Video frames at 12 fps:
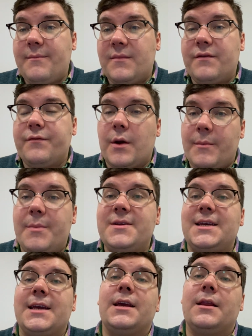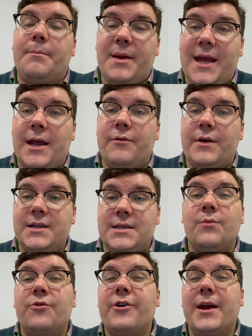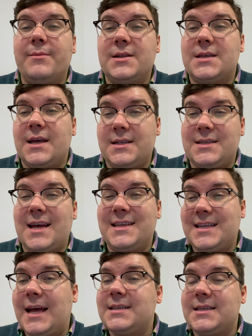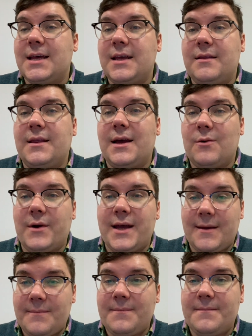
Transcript: from a particular period, and we're able to assess it in that way.